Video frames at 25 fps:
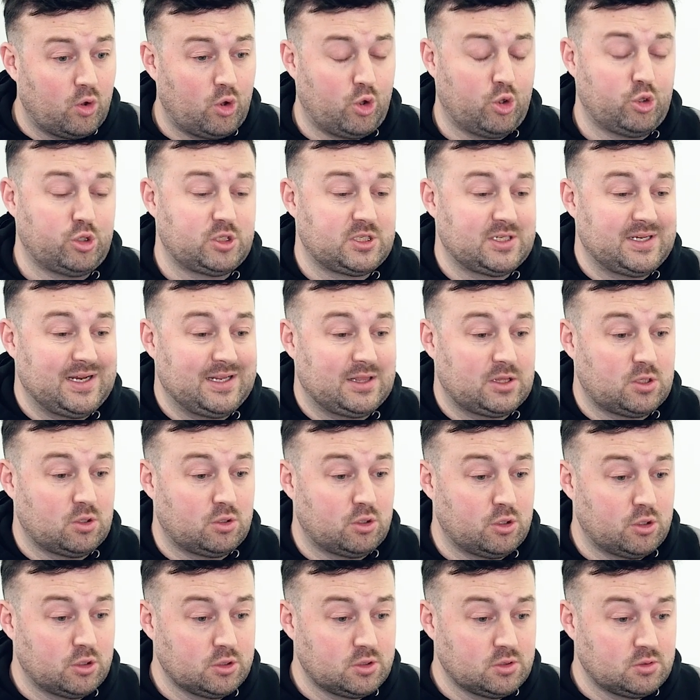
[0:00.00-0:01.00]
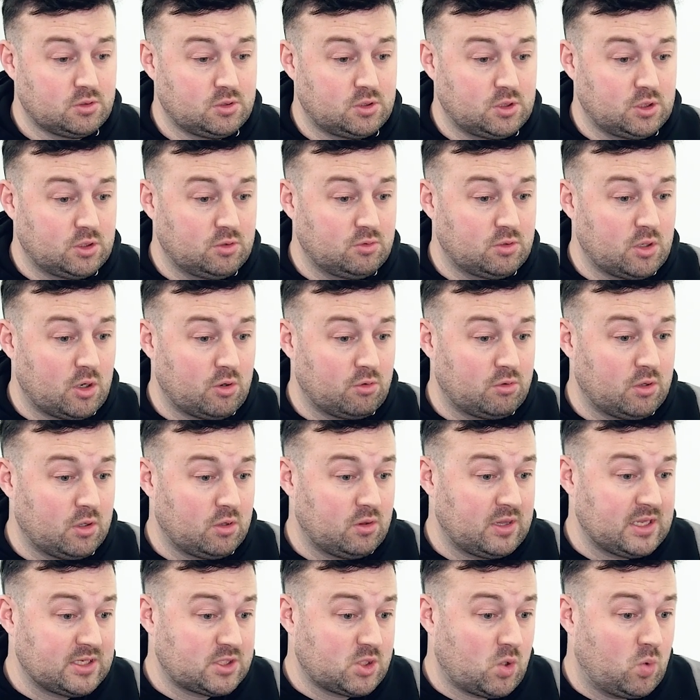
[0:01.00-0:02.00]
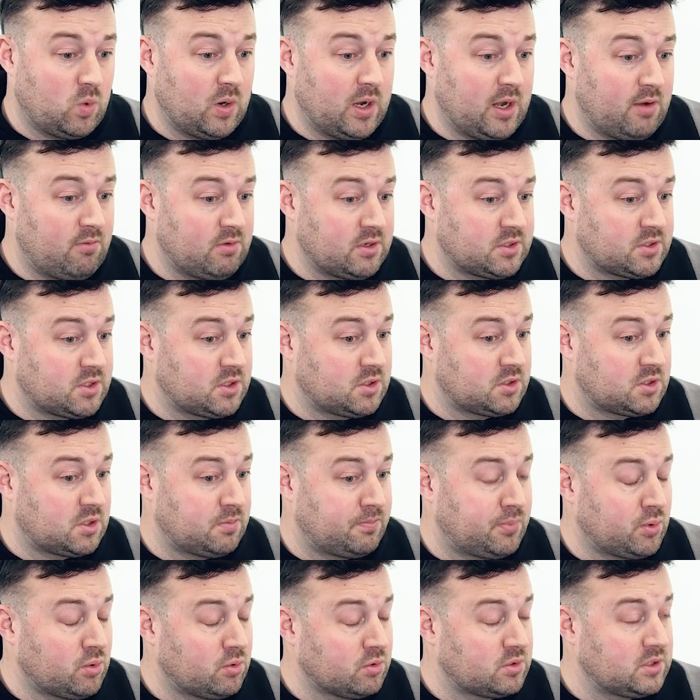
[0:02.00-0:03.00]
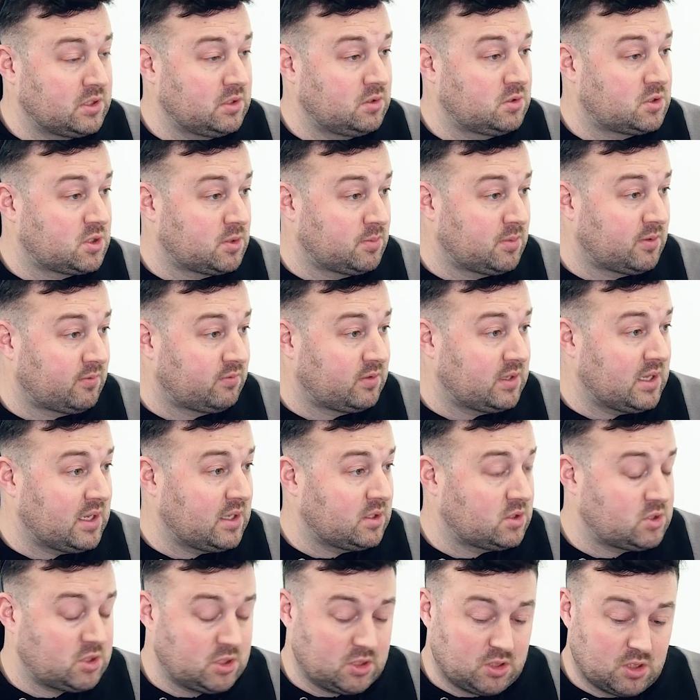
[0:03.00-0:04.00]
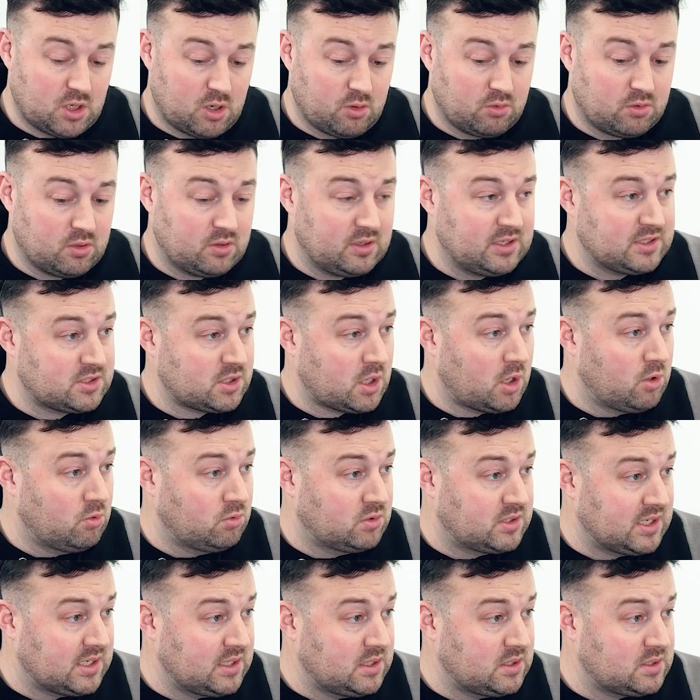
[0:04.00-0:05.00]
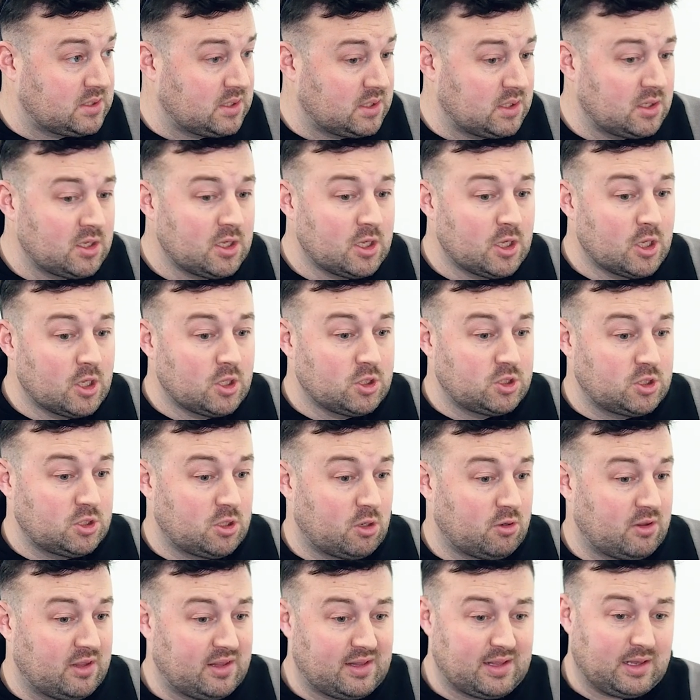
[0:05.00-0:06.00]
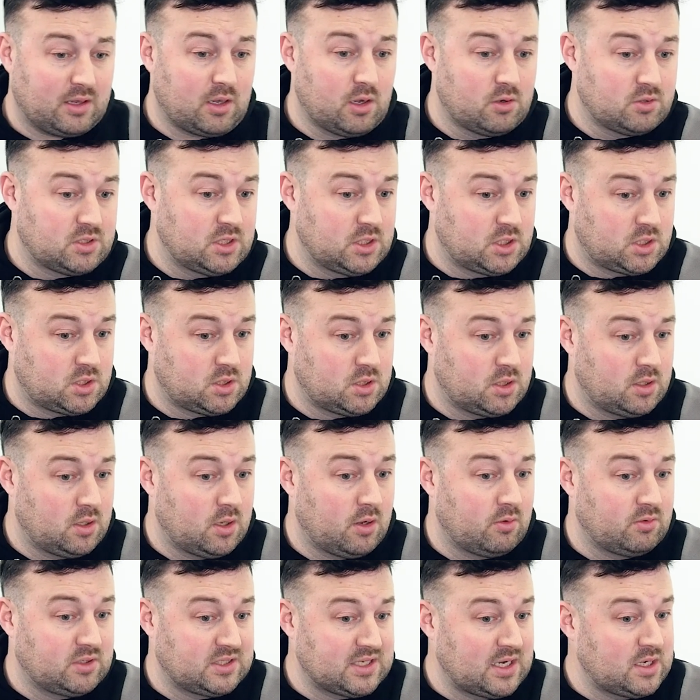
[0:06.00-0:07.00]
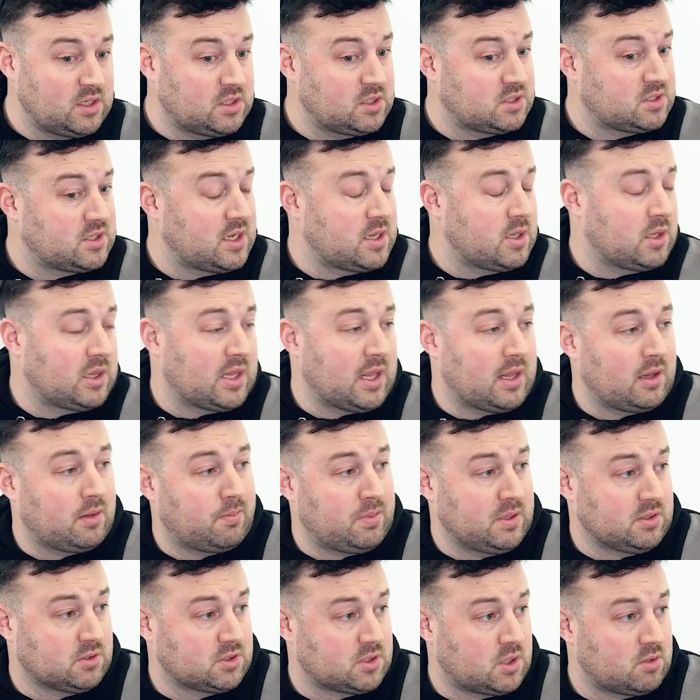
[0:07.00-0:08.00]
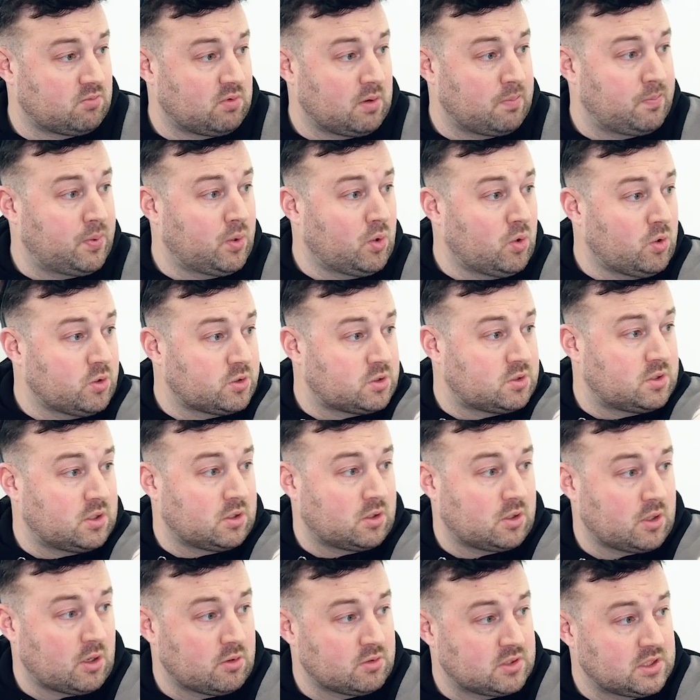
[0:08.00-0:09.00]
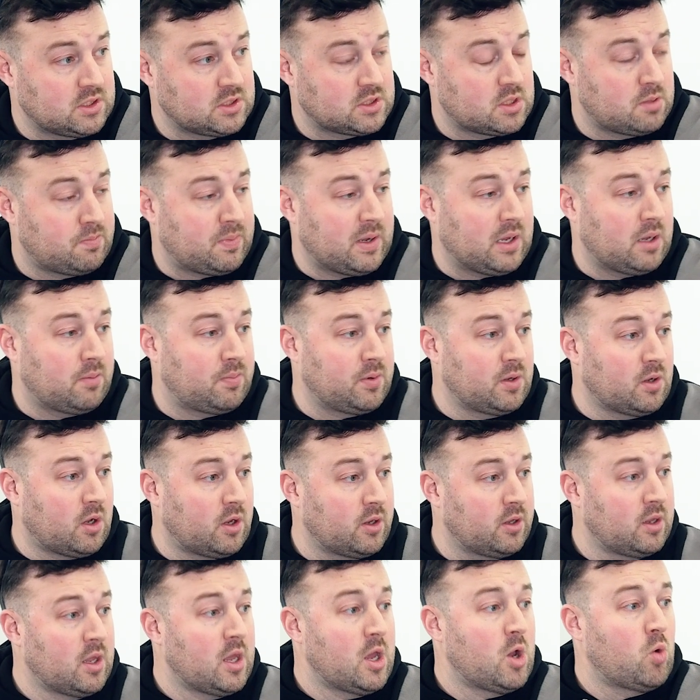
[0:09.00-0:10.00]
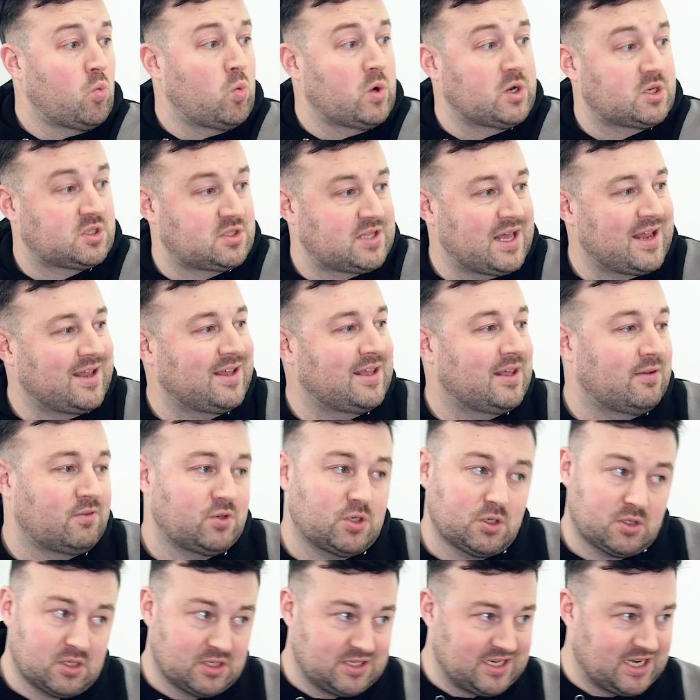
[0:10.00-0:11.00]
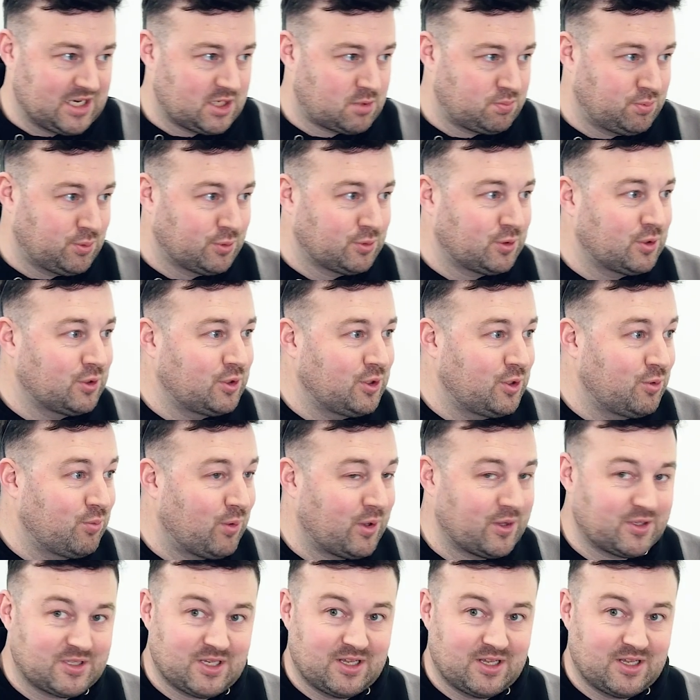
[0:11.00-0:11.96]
underneath the hood, do you know that there's queries that are supporting some of that? Do you know that it's OData? Do you know that goes into a data set that builds the report that goes into the Power BI, which then gives you the dashboard that you want